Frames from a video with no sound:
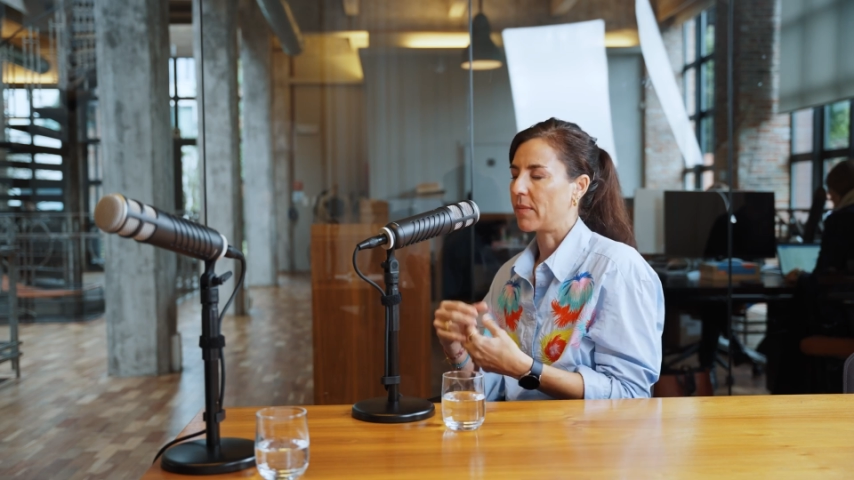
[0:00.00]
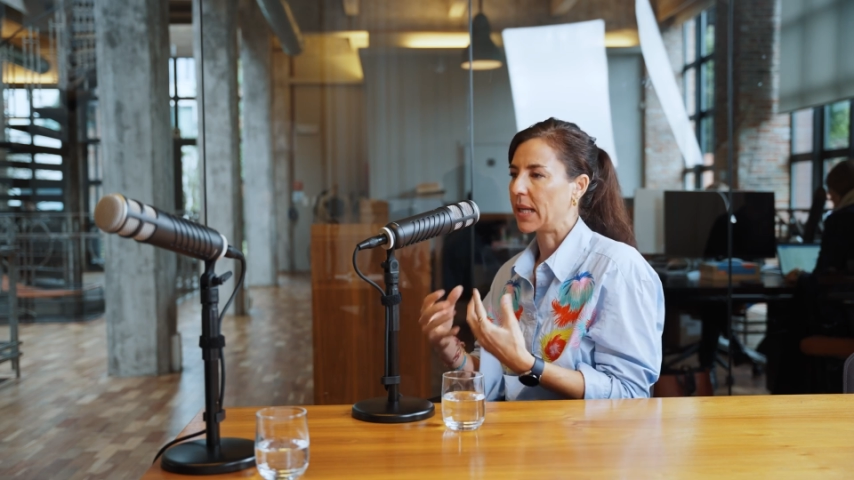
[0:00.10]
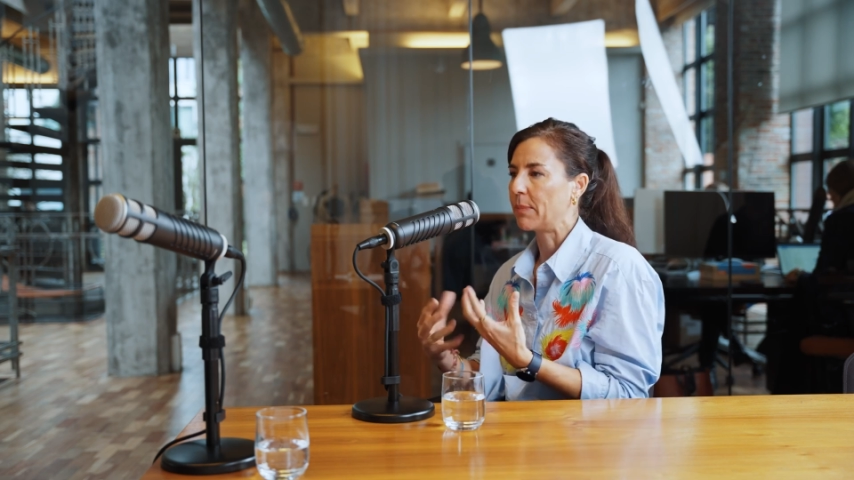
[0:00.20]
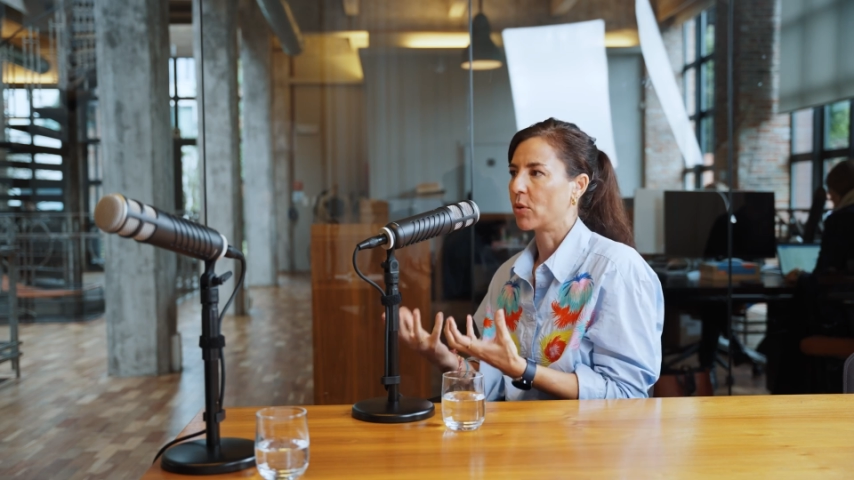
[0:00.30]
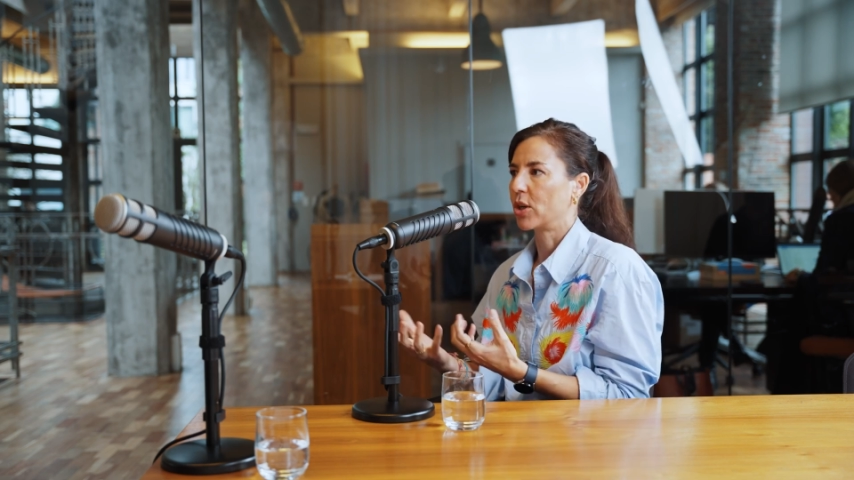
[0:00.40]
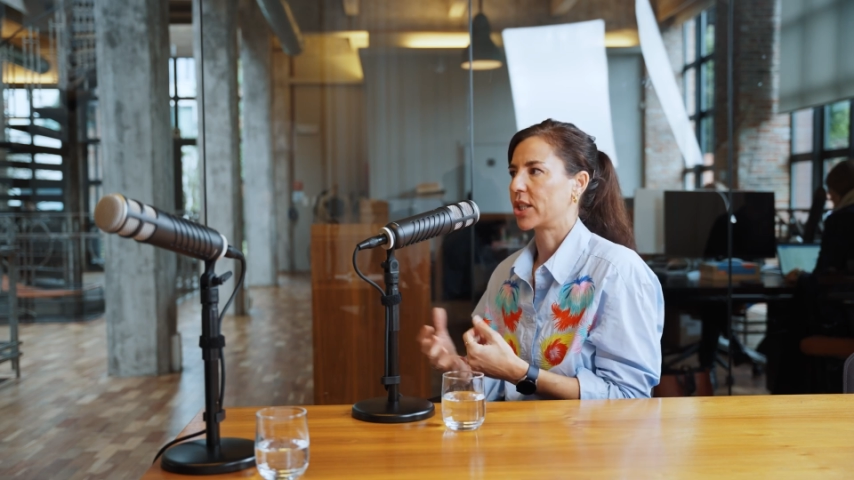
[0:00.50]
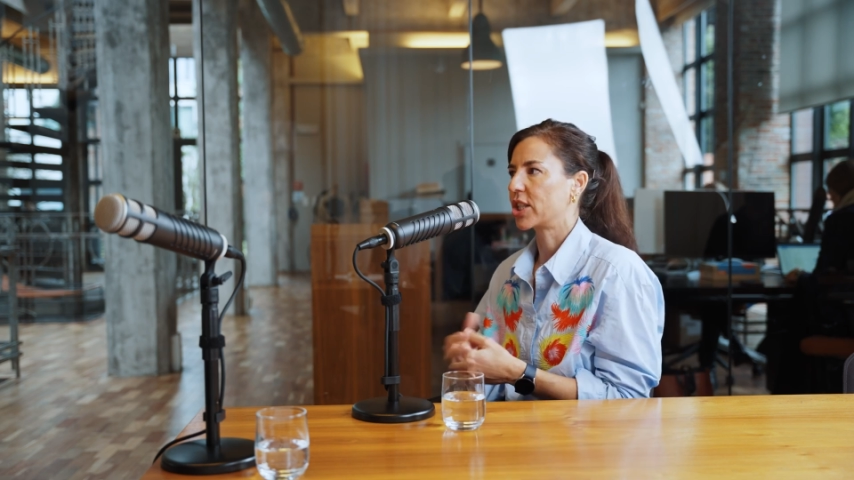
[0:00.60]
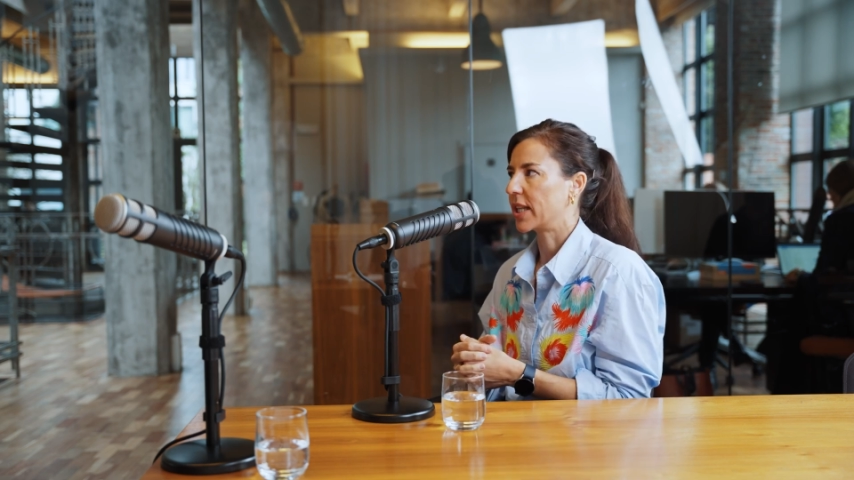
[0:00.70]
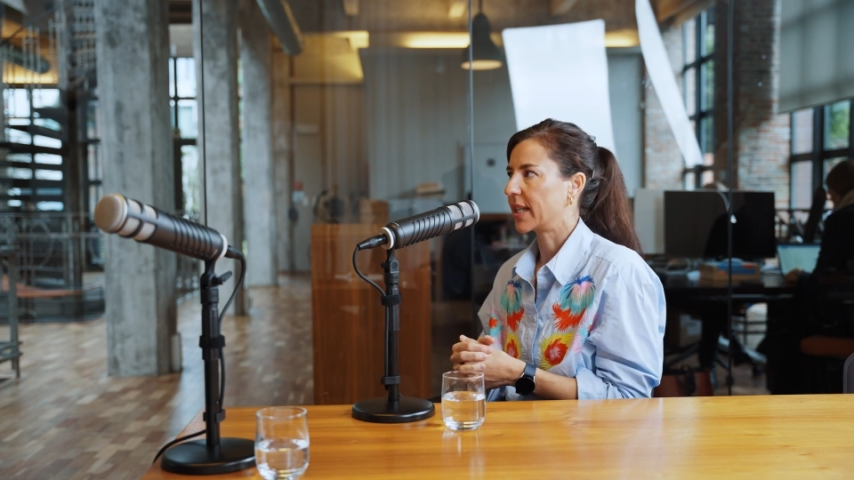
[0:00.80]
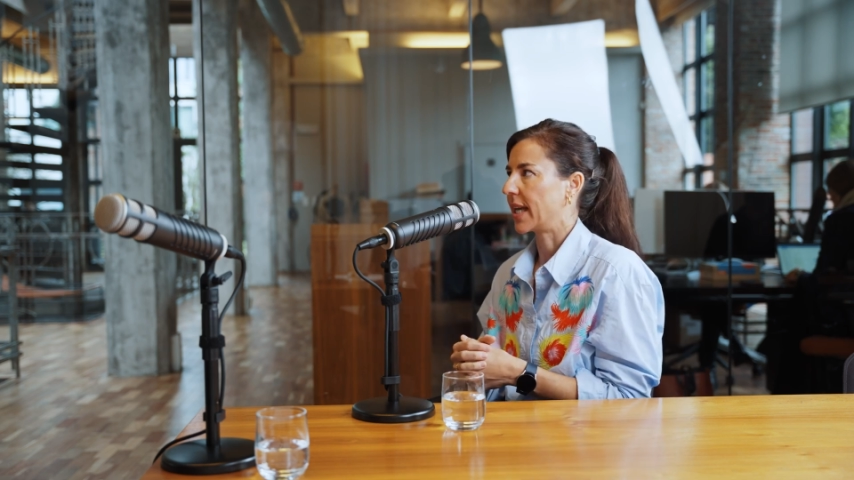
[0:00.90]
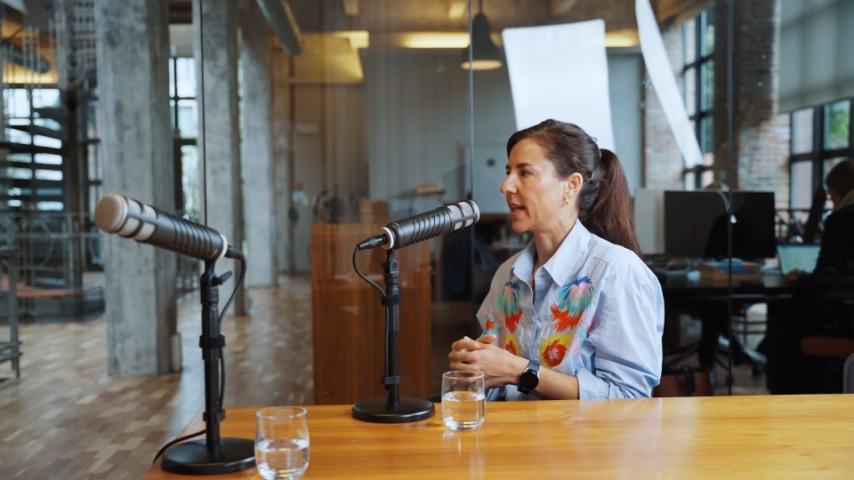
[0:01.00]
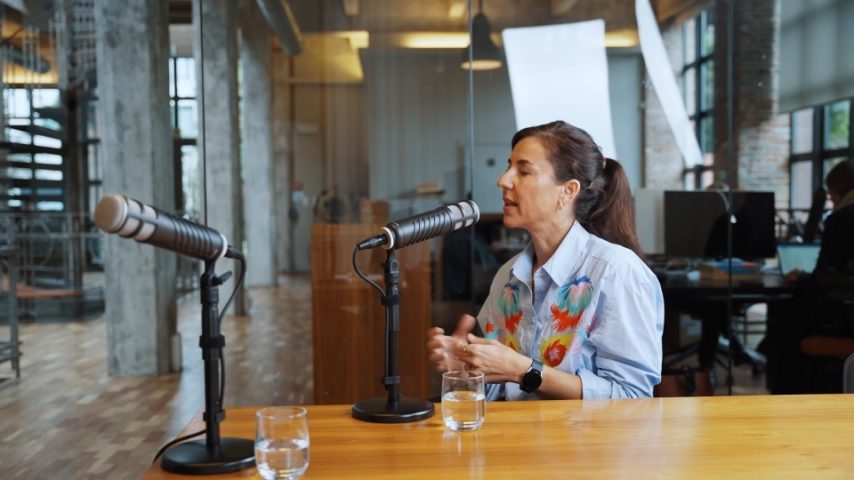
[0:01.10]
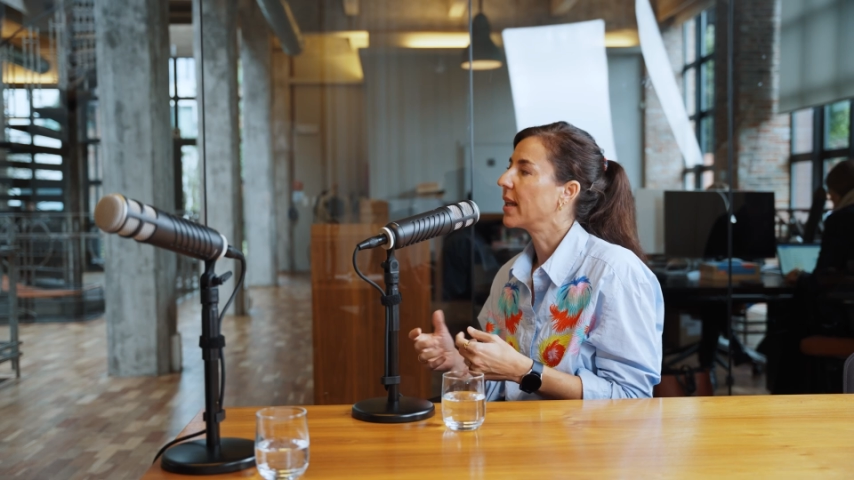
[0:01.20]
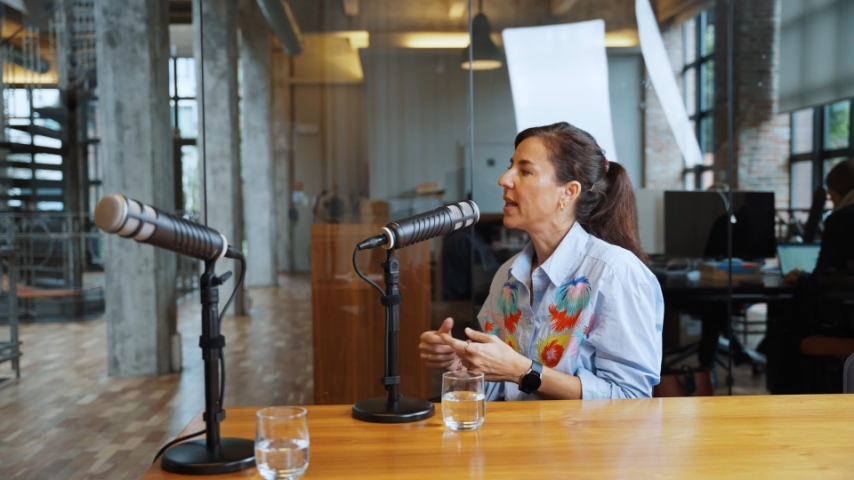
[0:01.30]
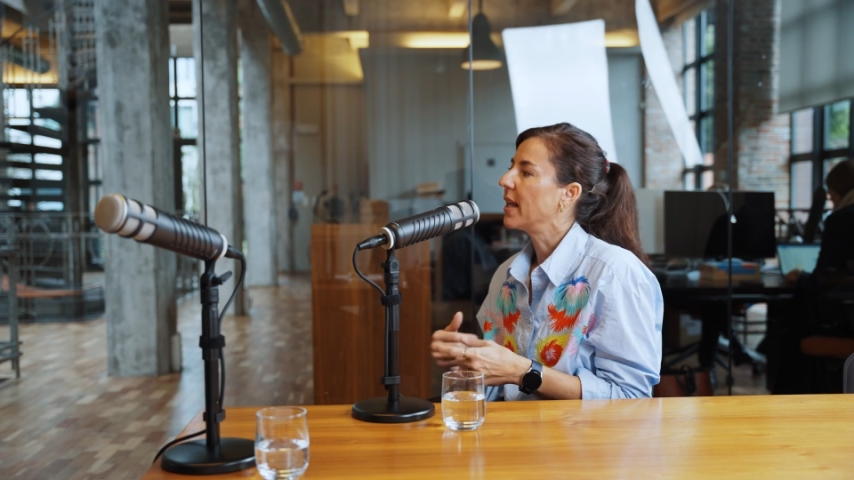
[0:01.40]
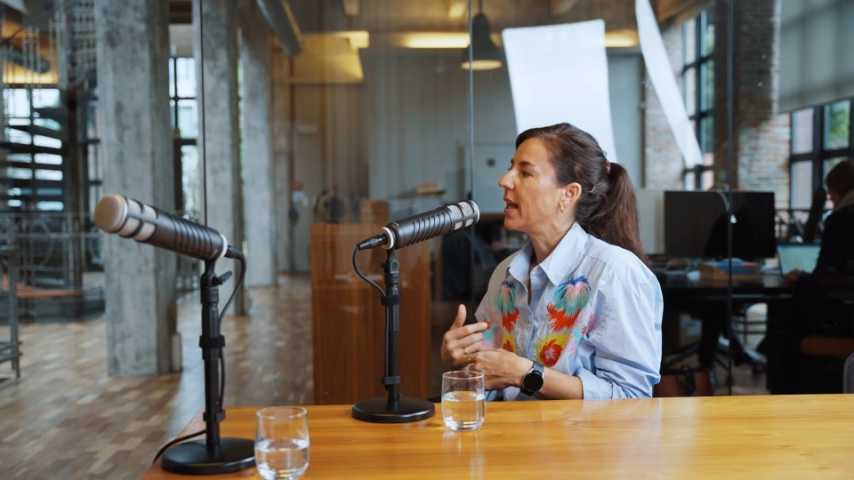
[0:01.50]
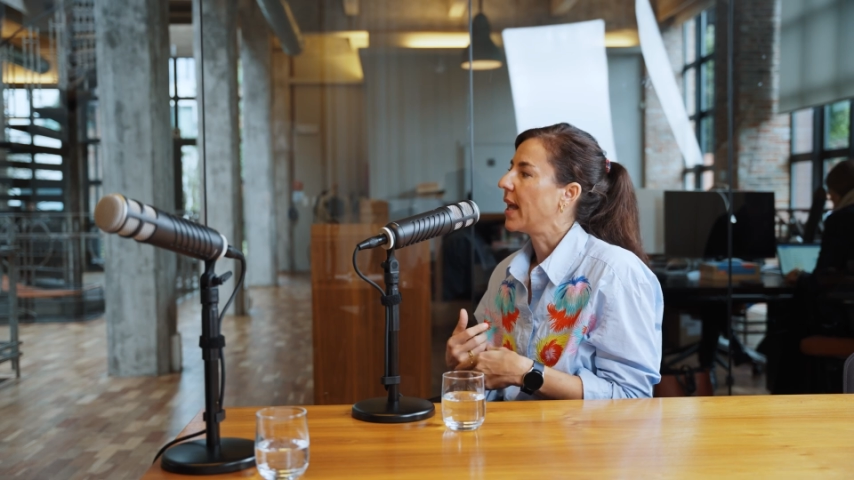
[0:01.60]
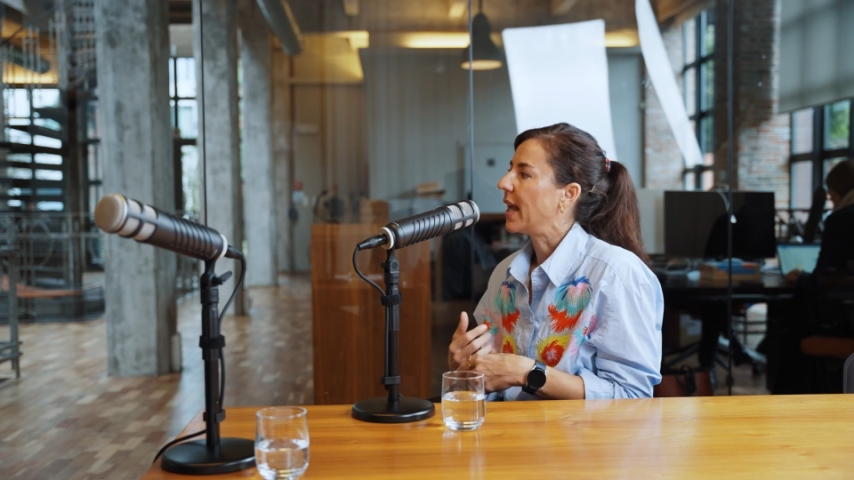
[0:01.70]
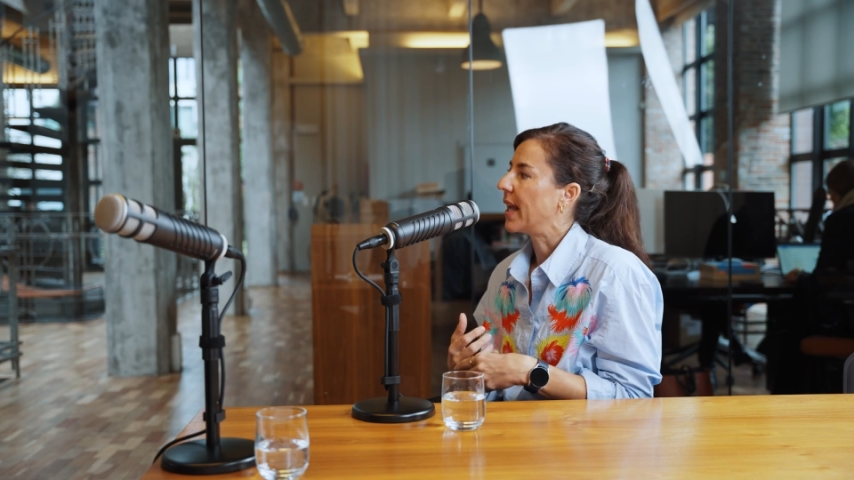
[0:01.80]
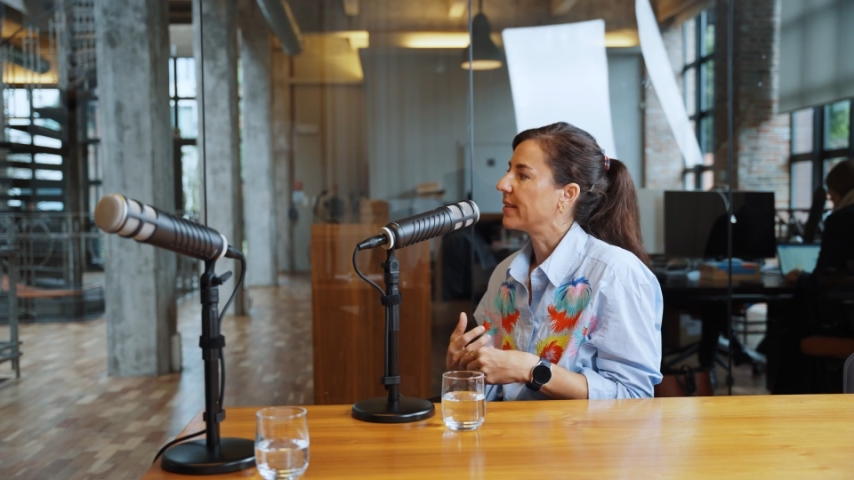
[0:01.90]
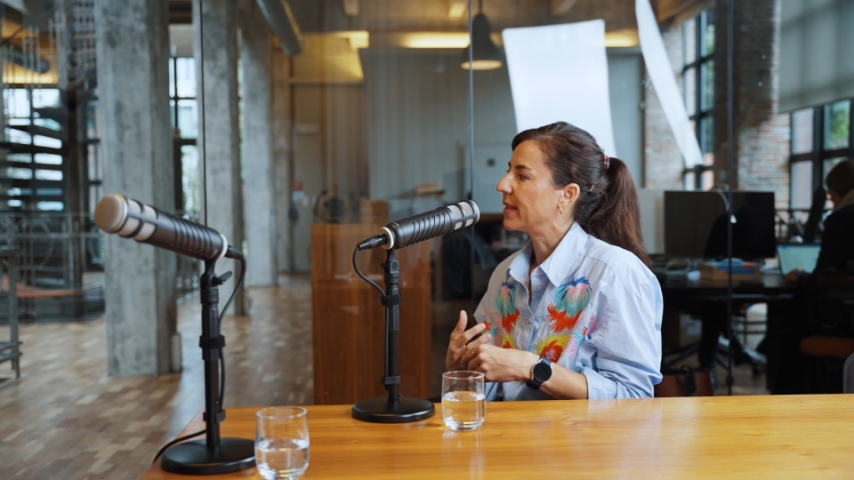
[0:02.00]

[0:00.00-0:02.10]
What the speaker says: emerge again. And